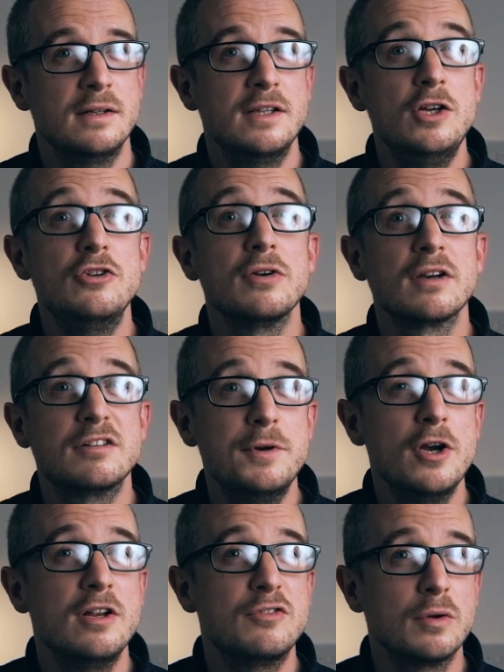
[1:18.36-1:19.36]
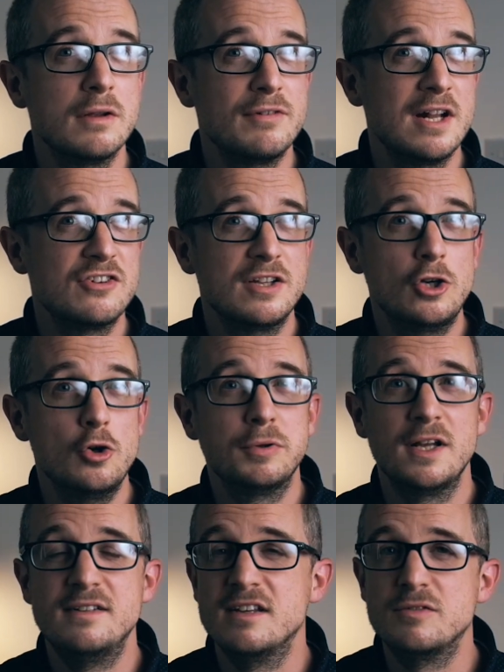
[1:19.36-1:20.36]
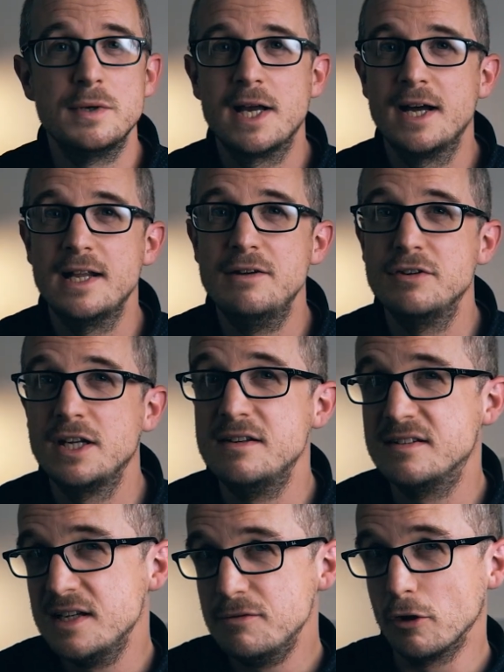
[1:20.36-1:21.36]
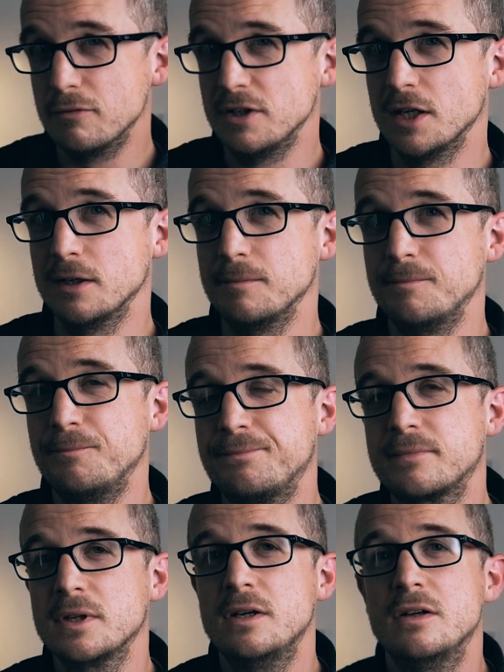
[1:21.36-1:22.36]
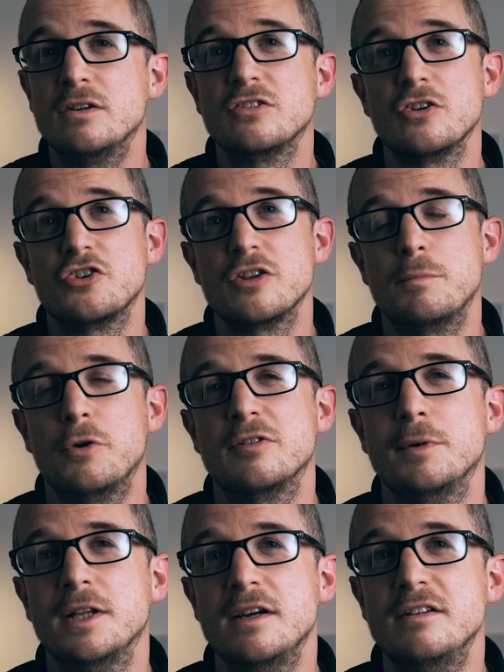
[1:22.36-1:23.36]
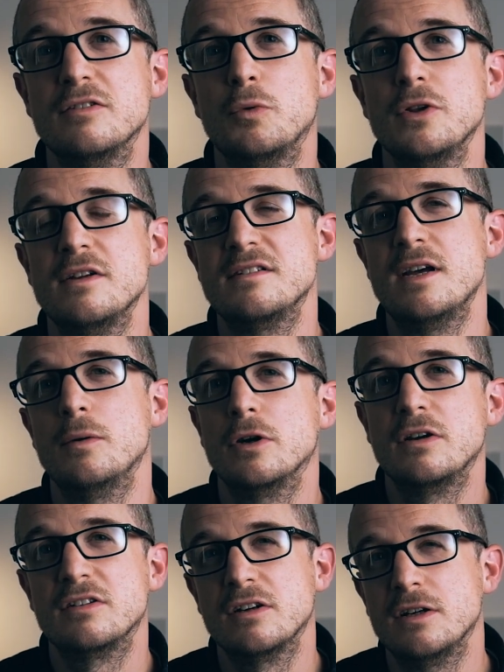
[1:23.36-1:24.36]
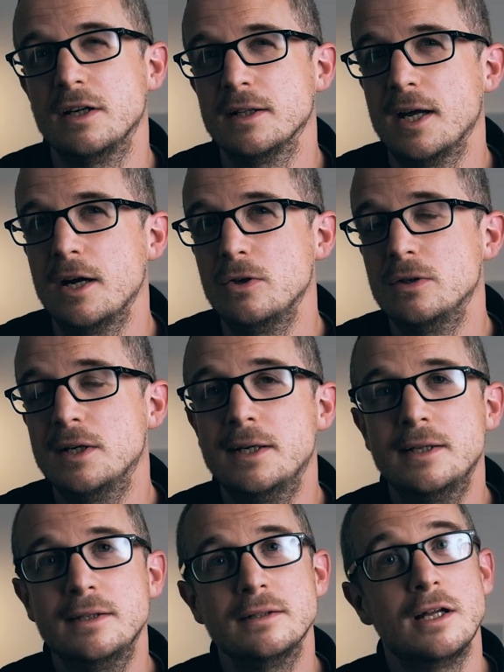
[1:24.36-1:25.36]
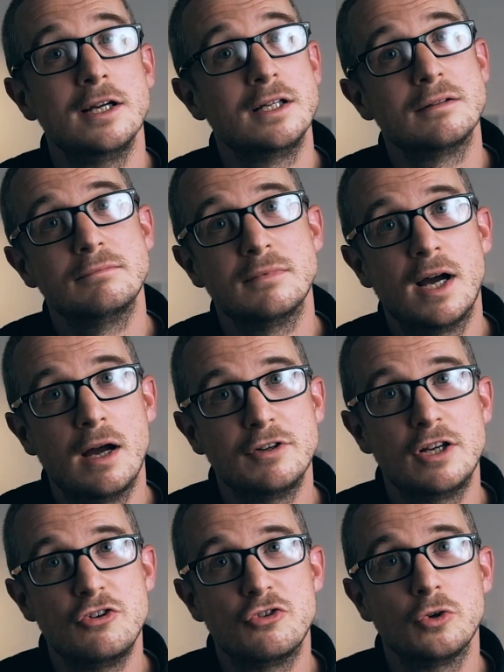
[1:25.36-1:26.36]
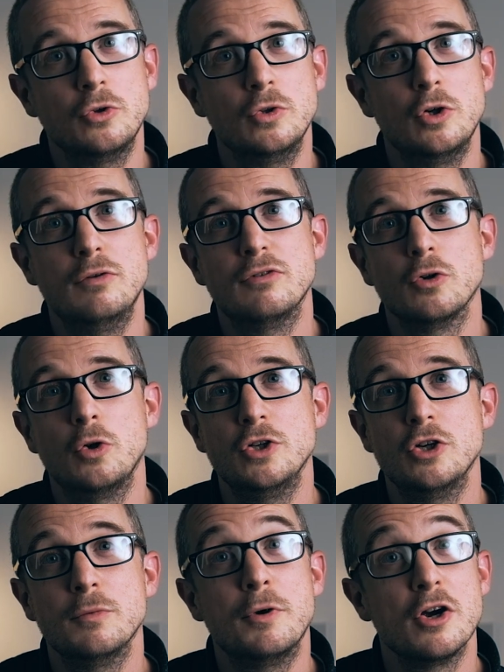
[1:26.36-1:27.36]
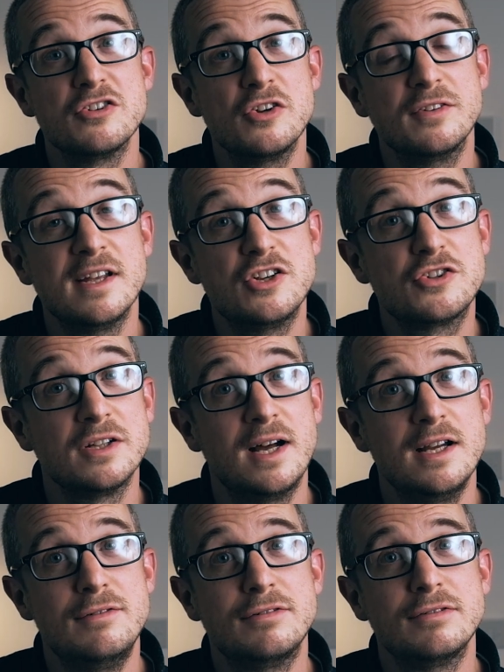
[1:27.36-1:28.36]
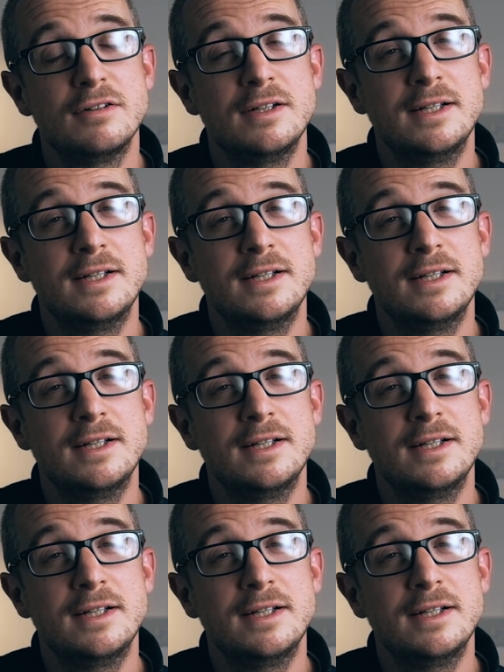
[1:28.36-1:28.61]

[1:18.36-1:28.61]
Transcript: The user experience will eventually go places we can't even conceive of yet. Such are the possibilities of what this network is going to allow, like having control over all your personal digital life,